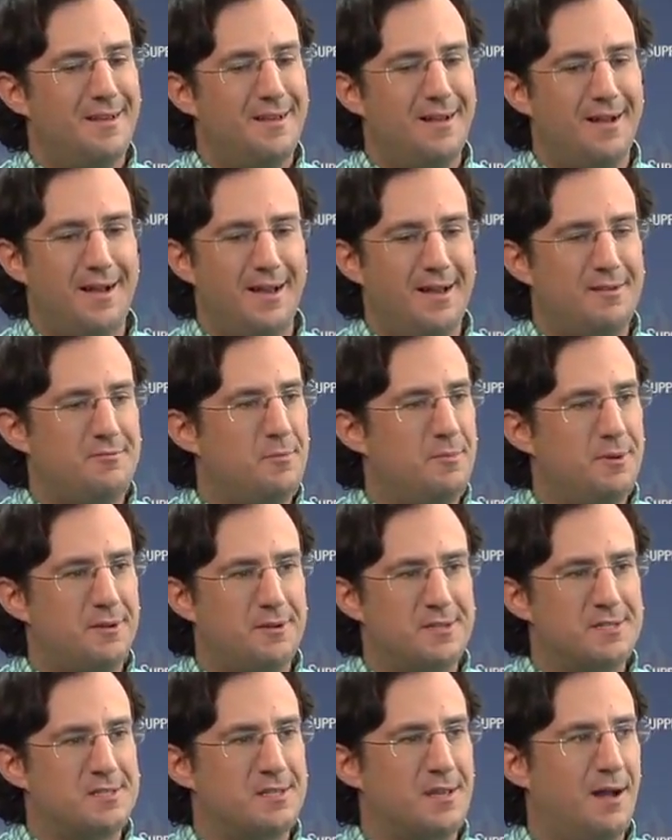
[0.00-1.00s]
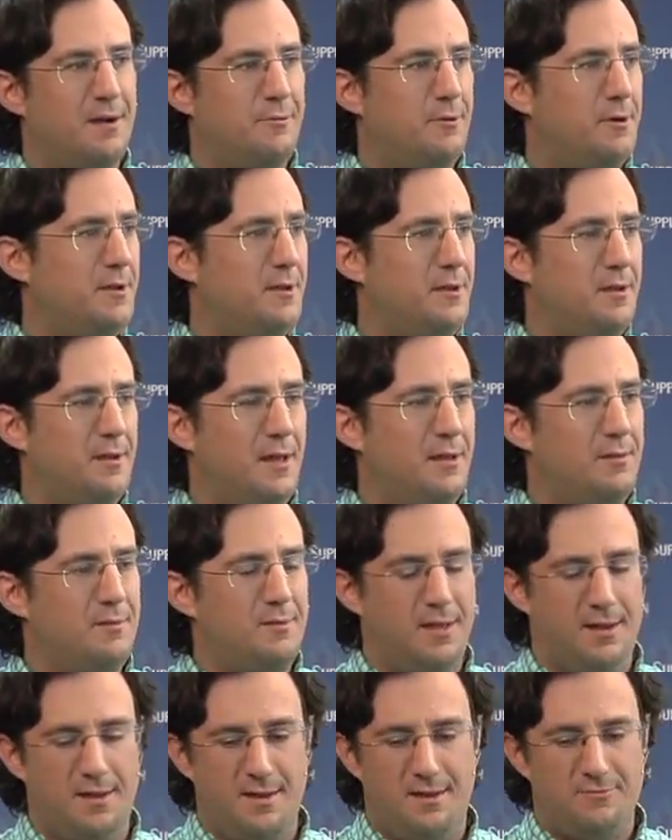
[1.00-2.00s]
Every building's got one,
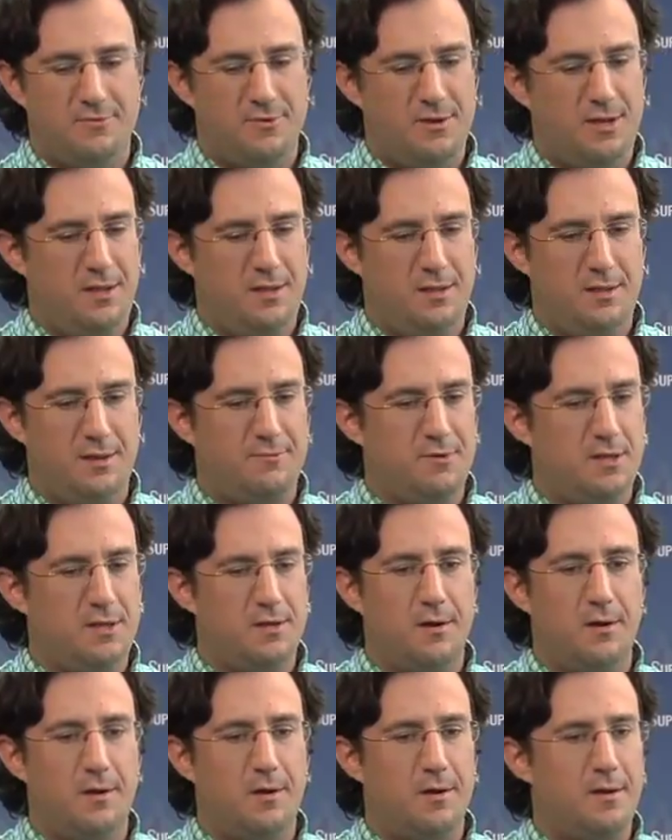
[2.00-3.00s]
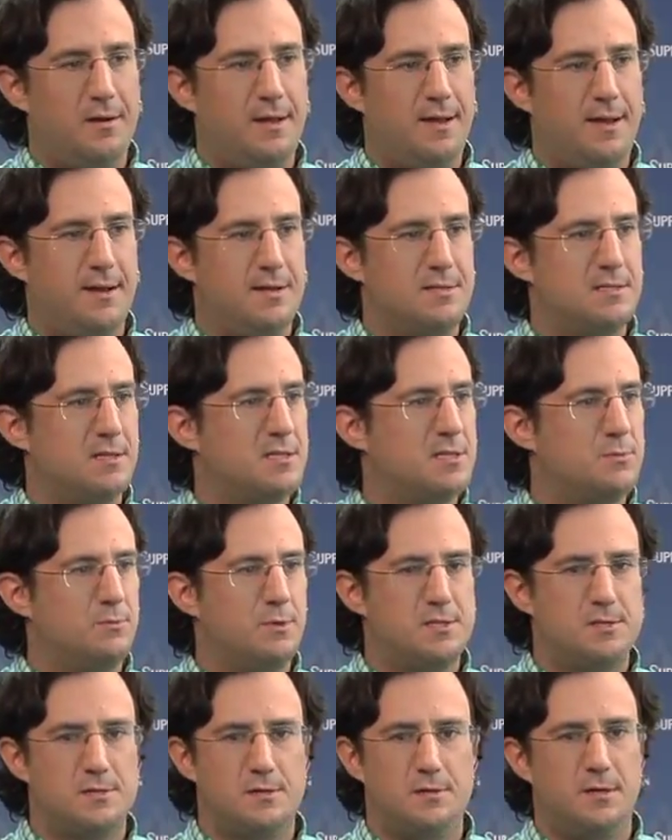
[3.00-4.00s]
and every yard has a
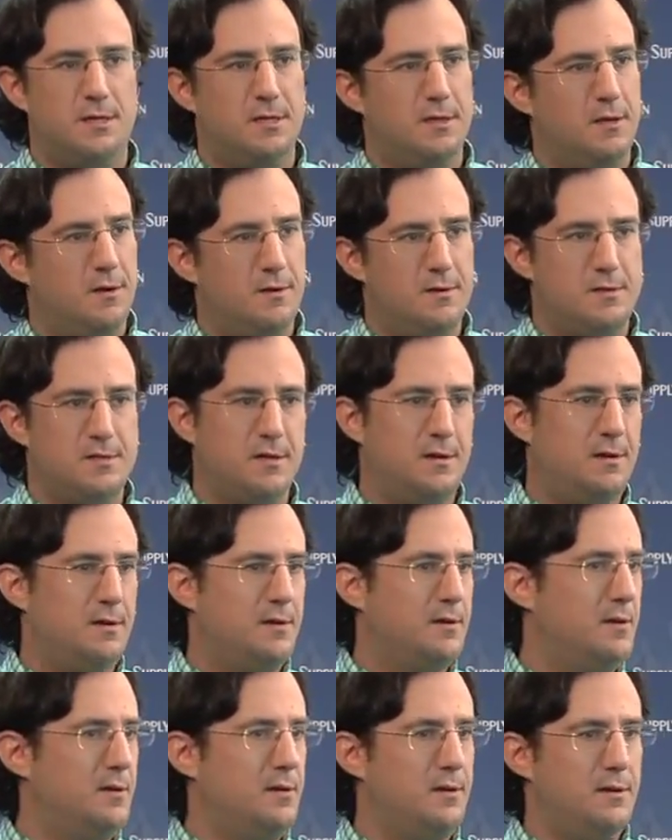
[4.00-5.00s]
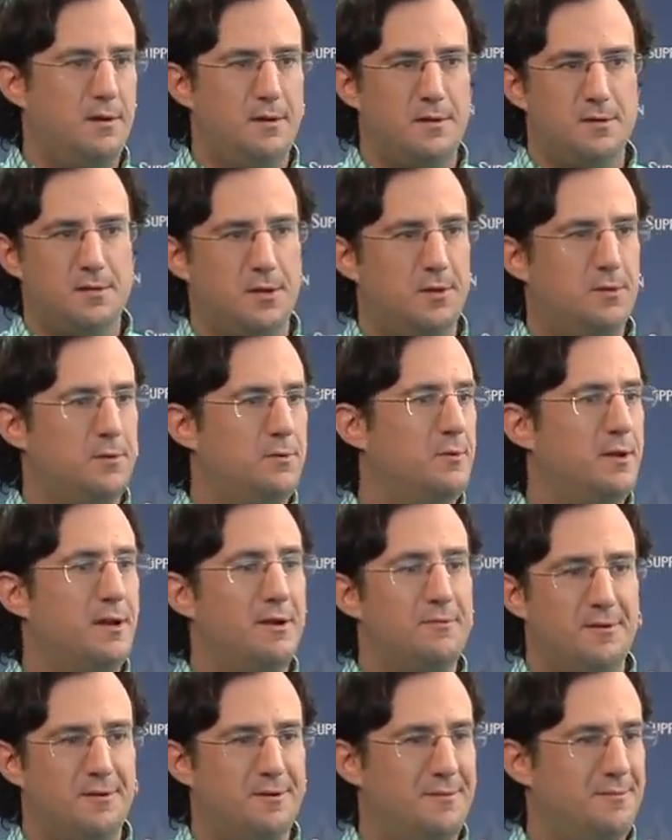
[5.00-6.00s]
switcher, a yard dog, a yard goat,
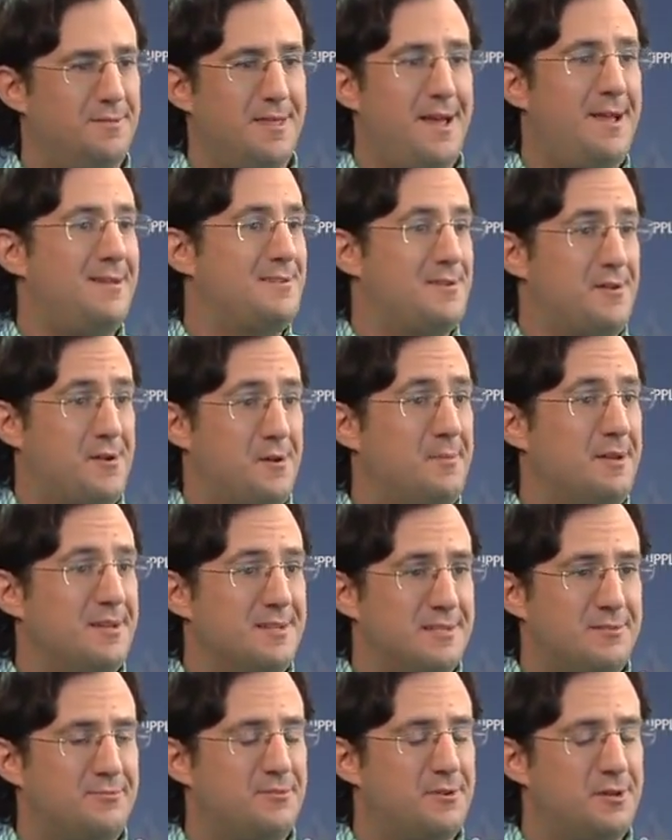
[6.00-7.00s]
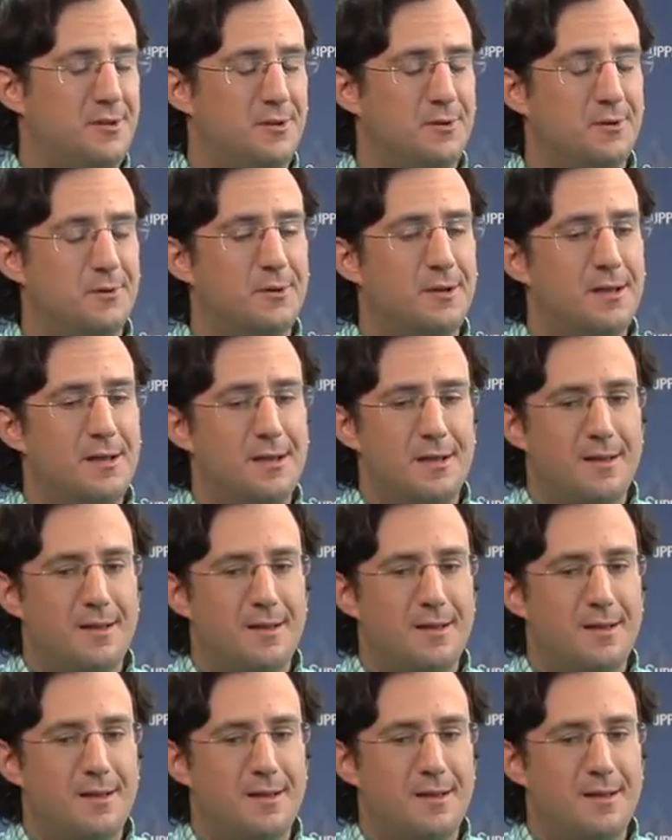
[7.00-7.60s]
whatever that term is for you.